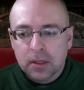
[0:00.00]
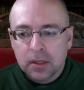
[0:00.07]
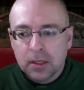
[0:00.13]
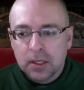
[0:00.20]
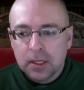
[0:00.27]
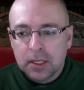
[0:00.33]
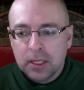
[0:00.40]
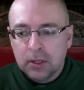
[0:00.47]

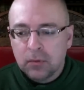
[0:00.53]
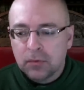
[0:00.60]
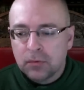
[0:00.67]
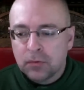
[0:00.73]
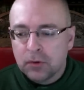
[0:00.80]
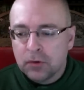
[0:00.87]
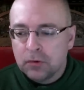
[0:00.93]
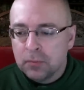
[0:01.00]
he
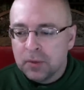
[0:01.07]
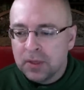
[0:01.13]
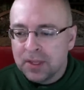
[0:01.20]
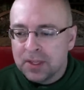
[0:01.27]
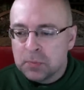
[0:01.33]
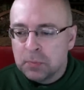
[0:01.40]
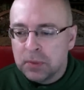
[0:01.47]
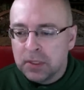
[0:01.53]
referred to me
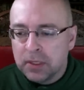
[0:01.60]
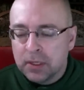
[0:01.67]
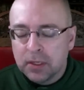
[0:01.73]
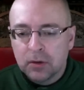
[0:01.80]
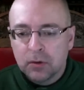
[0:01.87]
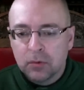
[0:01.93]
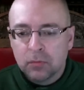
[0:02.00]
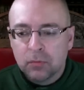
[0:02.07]
as being
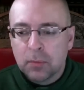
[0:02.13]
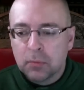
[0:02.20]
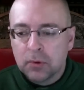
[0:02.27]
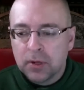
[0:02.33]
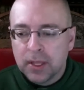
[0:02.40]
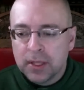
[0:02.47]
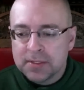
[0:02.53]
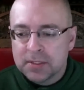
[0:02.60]

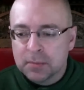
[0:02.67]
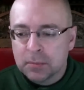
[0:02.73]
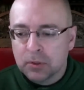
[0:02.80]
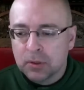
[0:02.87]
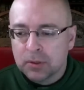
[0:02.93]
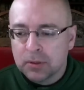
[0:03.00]
reprehensible.